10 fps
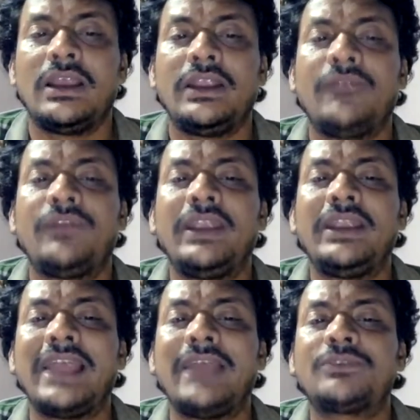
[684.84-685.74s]

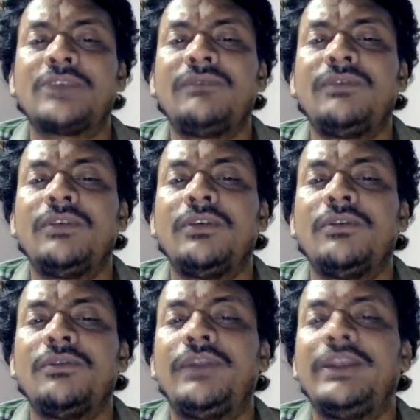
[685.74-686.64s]
Different types of
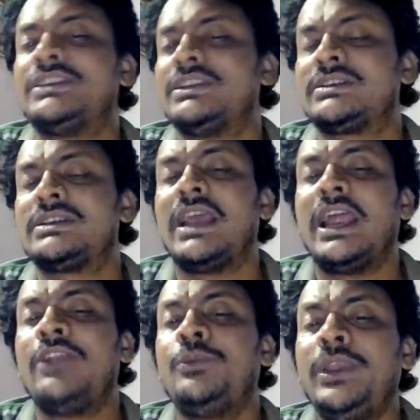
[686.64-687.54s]
phrases,
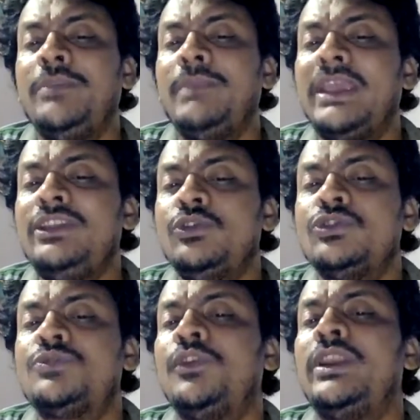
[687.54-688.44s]
and we may
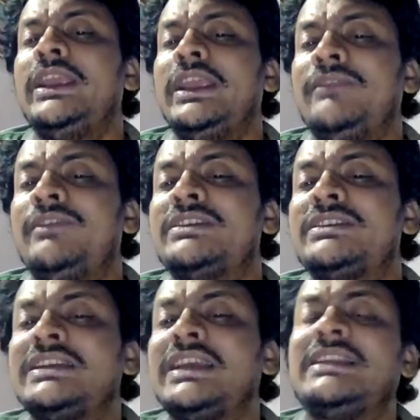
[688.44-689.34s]
usefully
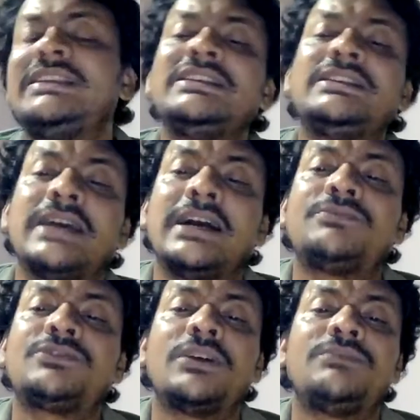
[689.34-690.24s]
investigate in
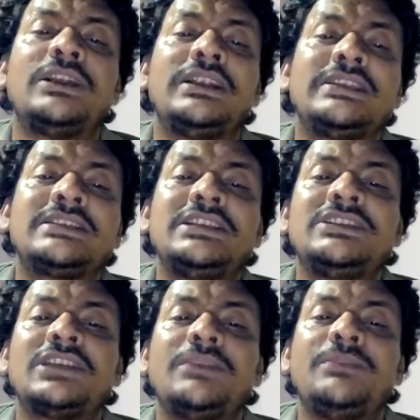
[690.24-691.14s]
terms of the
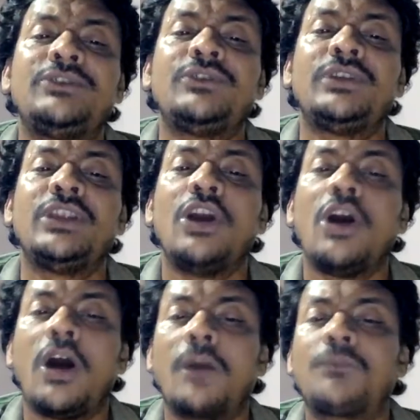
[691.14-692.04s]
distinction between
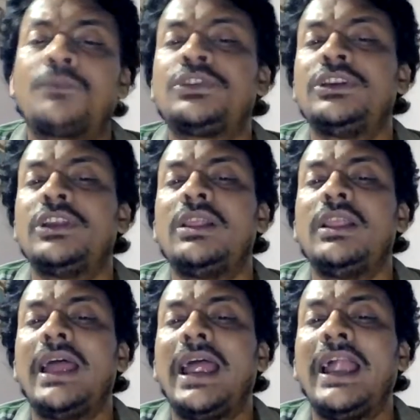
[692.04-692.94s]
optional
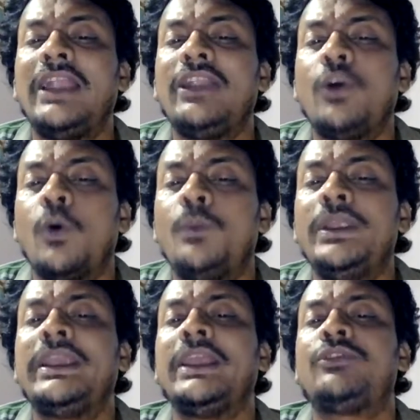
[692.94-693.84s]
and
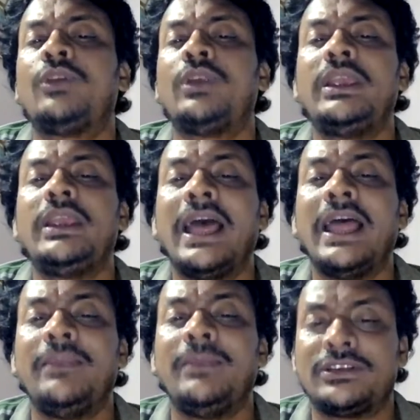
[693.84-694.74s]
obligatory
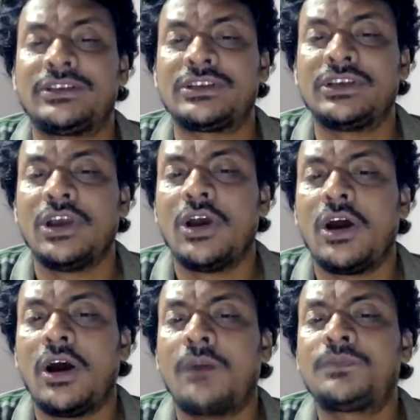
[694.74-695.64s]
elements.
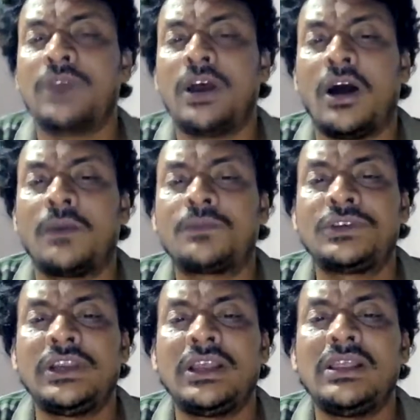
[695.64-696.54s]

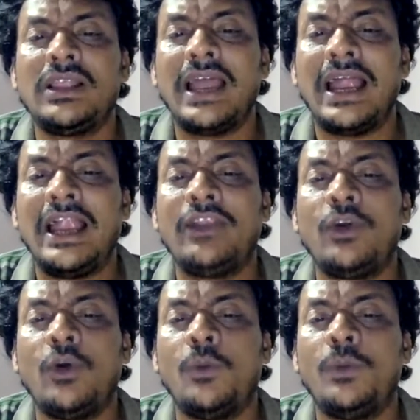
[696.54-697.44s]
Optional and
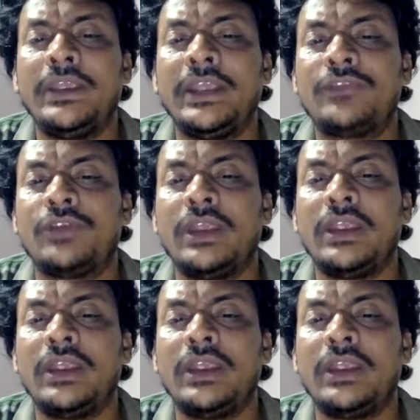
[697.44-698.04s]
obligatory.